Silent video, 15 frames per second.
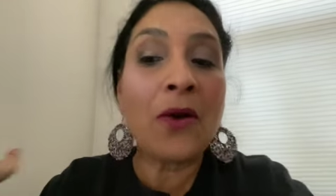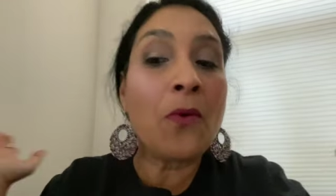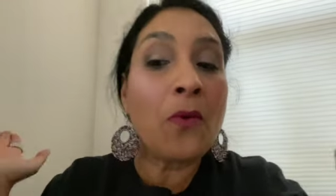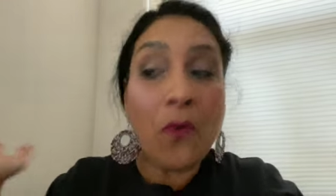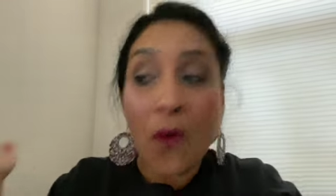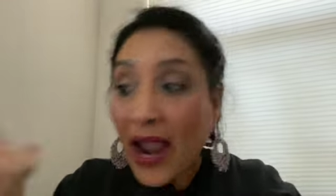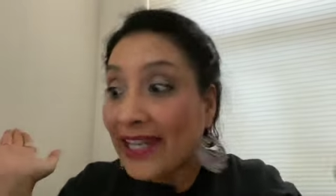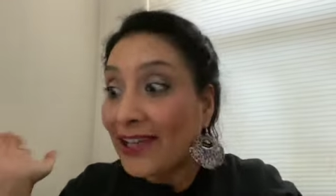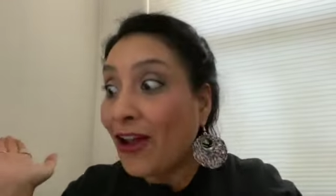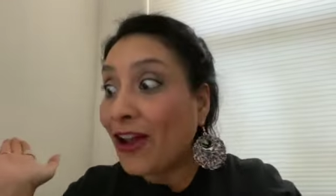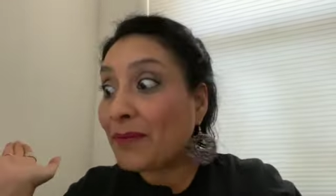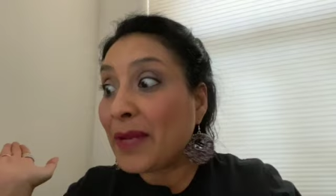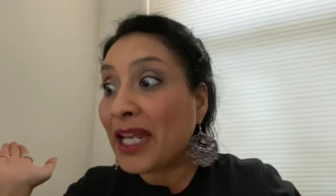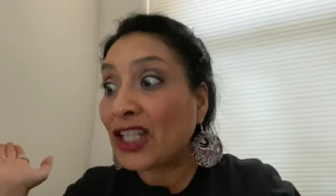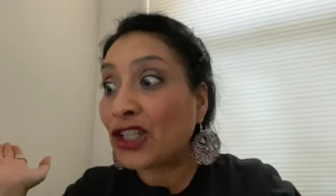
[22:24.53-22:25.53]
Why
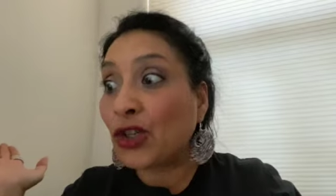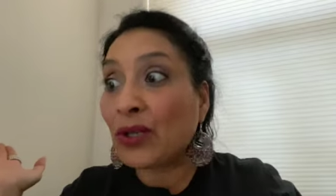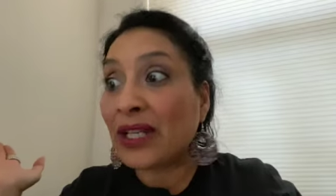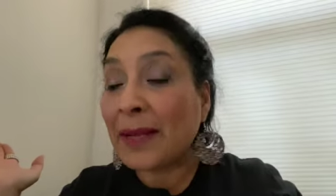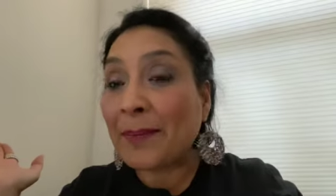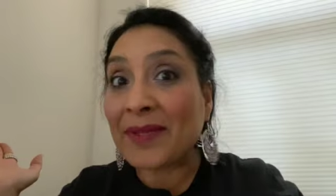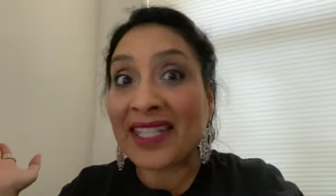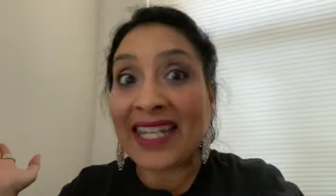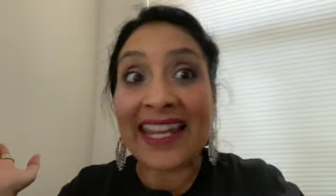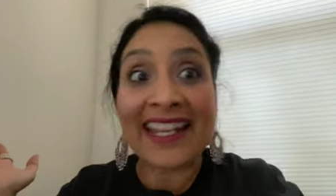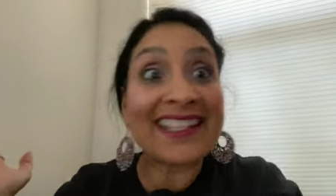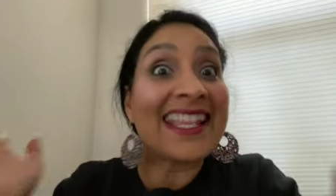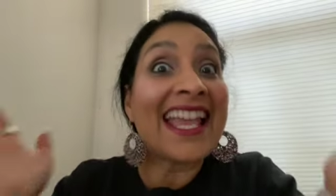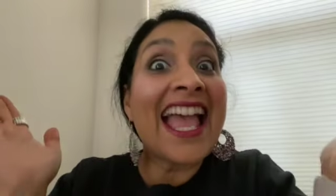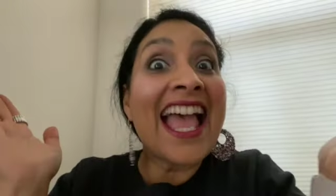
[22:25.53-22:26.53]
not mix two lipsticks?